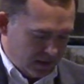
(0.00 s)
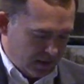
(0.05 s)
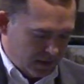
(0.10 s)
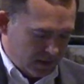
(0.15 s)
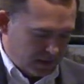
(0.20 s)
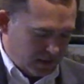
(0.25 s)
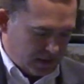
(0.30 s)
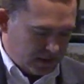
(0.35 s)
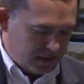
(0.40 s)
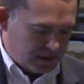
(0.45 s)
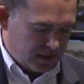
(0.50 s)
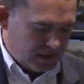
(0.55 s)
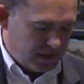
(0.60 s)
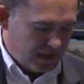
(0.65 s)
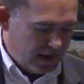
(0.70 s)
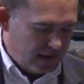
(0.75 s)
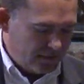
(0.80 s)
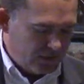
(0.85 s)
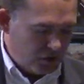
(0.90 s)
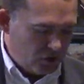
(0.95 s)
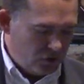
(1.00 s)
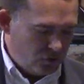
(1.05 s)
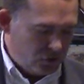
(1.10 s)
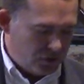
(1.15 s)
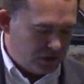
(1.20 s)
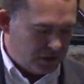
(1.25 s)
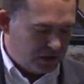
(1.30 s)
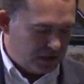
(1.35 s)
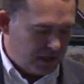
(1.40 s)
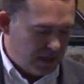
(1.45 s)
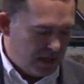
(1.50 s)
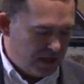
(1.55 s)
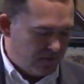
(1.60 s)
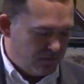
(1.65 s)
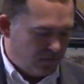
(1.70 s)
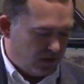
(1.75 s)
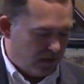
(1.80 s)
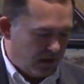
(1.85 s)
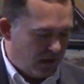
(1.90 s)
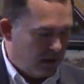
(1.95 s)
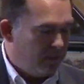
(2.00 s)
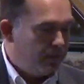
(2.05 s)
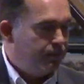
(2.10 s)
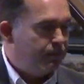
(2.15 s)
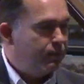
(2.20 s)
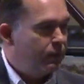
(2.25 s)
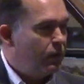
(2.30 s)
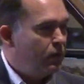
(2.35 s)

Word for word: says, "The devil who deceived them